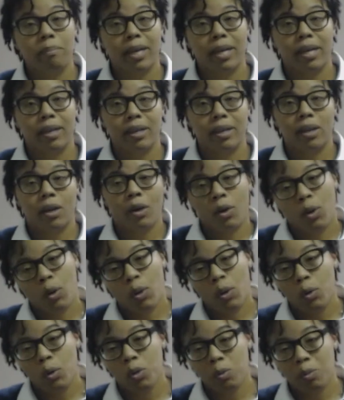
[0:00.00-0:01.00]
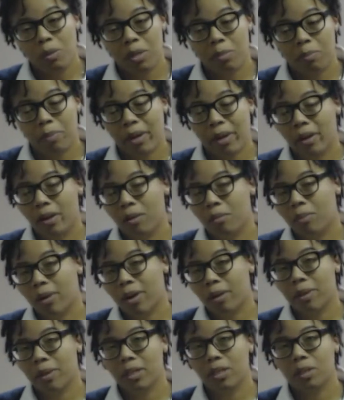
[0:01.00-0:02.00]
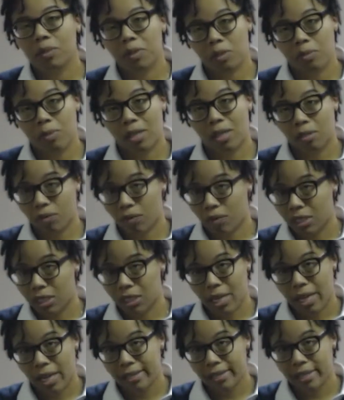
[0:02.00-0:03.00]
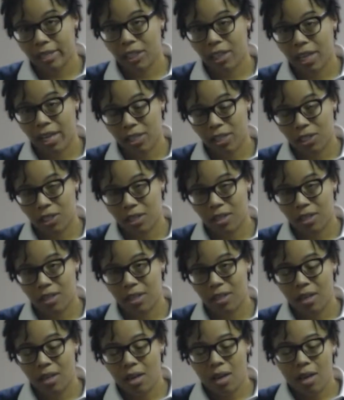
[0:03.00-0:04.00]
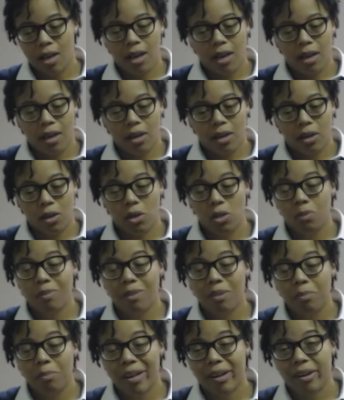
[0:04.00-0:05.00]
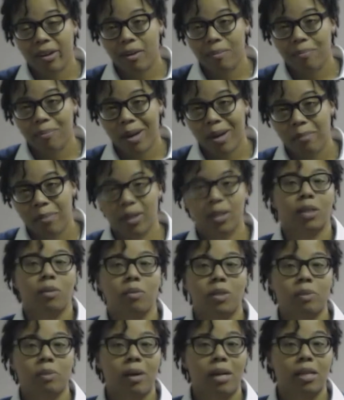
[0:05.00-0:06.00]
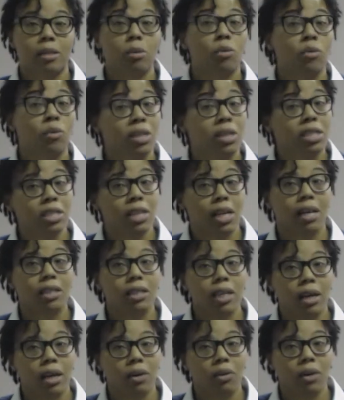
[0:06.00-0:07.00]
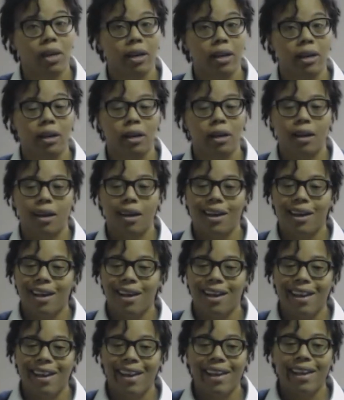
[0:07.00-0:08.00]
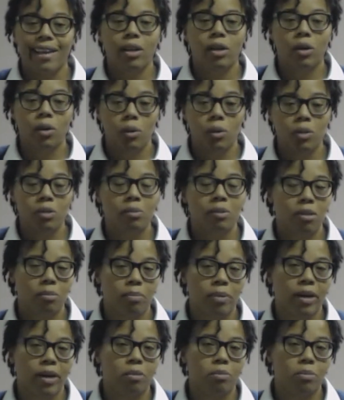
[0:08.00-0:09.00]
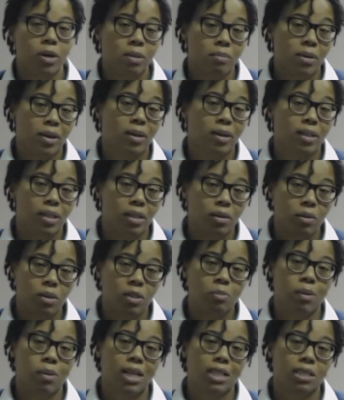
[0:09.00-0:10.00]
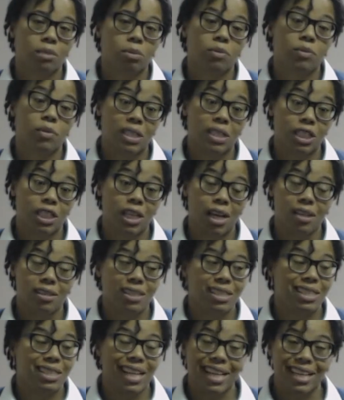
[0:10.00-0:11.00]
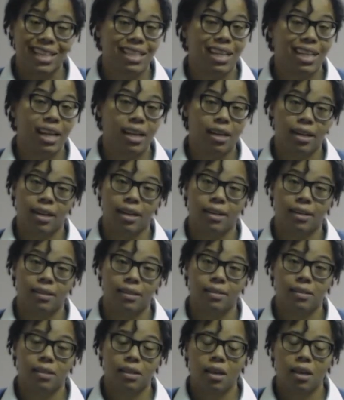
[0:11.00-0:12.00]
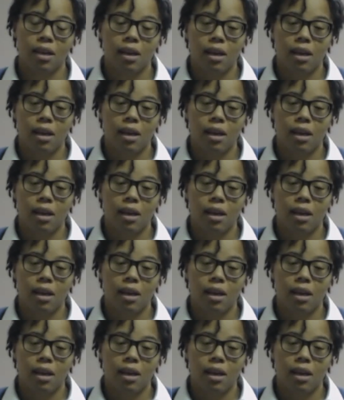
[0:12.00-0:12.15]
being who's been the parent primarily responsible for the child's education, who's been the parent primarily responsible for the child's health care, and who has been the parent primarily responsible for the child's day-to-day needs.